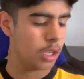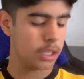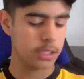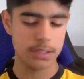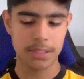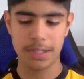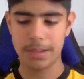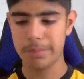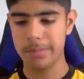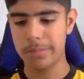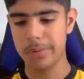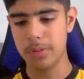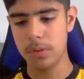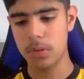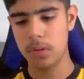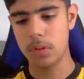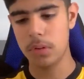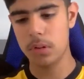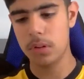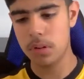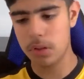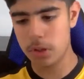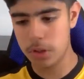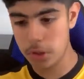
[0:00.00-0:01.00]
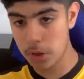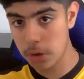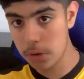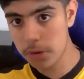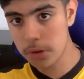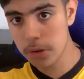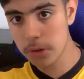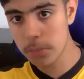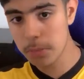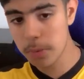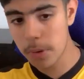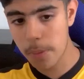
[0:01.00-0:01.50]
example
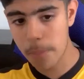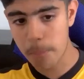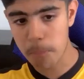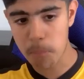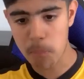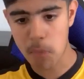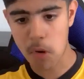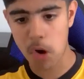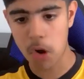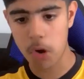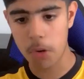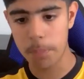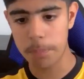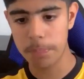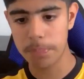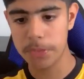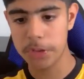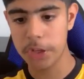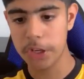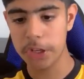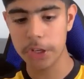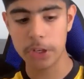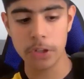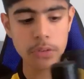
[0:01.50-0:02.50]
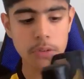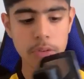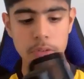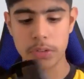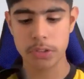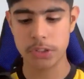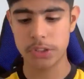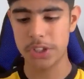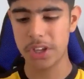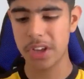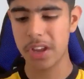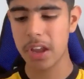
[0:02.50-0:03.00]
YouTube. You can use it
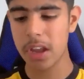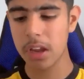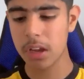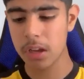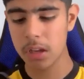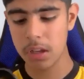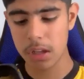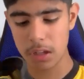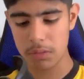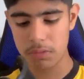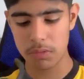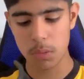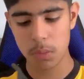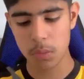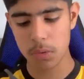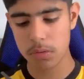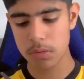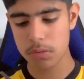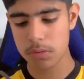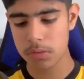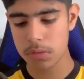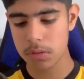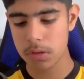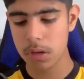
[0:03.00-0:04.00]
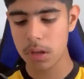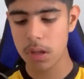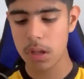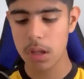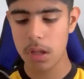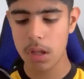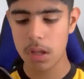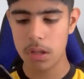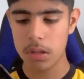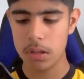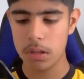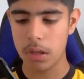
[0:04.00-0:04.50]
for singing if you want.
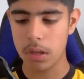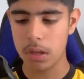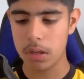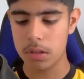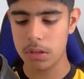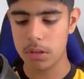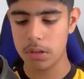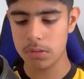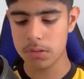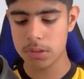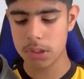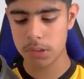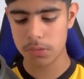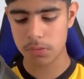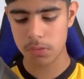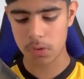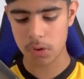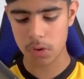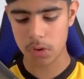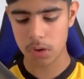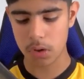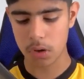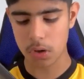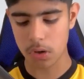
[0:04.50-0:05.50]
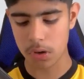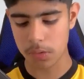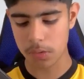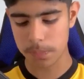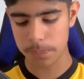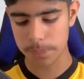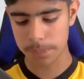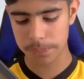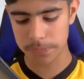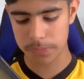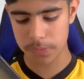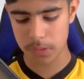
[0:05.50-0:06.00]
You can use it for
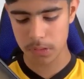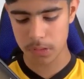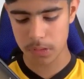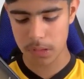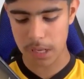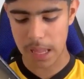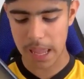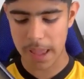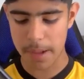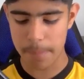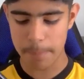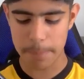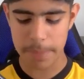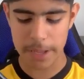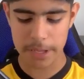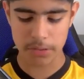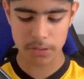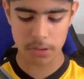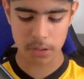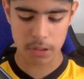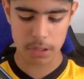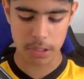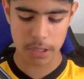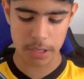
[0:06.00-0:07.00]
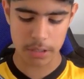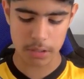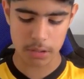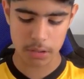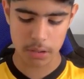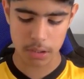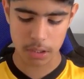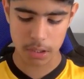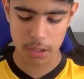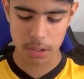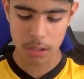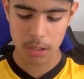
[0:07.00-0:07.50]
basically
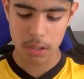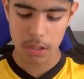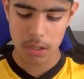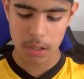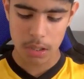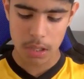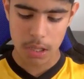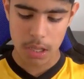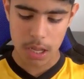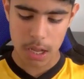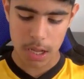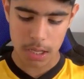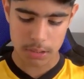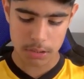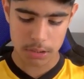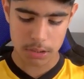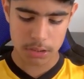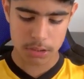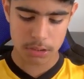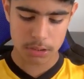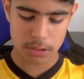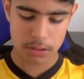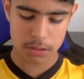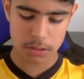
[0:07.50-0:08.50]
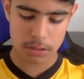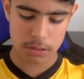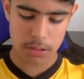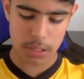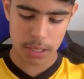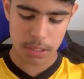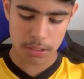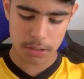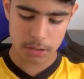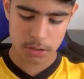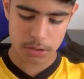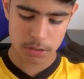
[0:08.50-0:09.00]
anything, and the
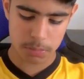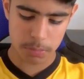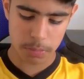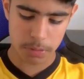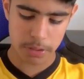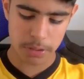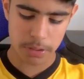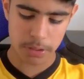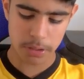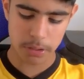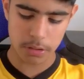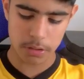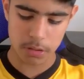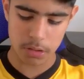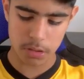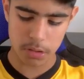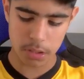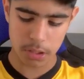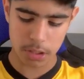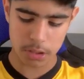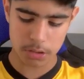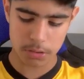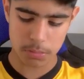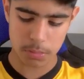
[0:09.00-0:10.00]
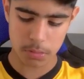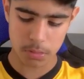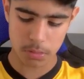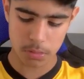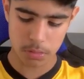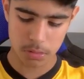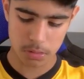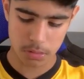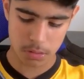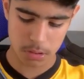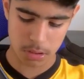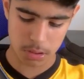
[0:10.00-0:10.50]
stand's pretty
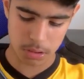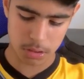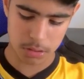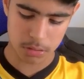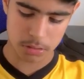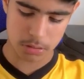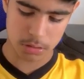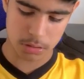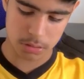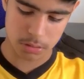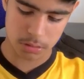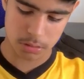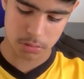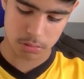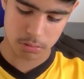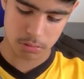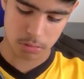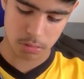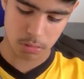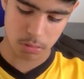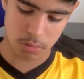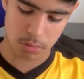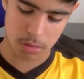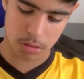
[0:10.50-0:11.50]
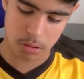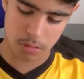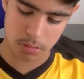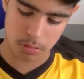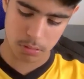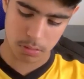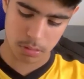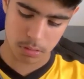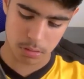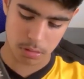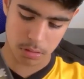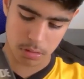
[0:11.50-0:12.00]
detachable, like just roll
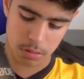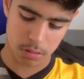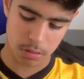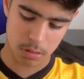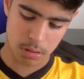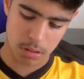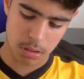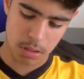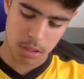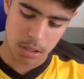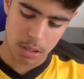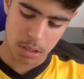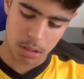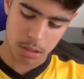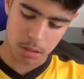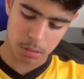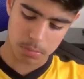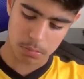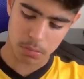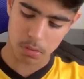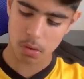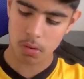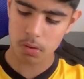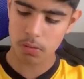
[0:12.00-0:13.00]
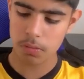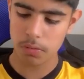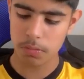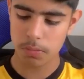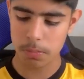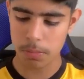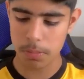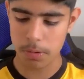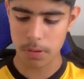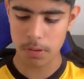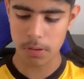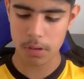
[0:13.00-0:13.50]
this and then it comes off,
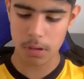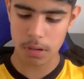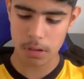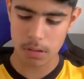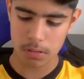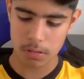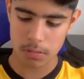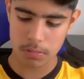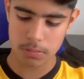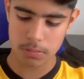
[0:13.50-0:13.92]
but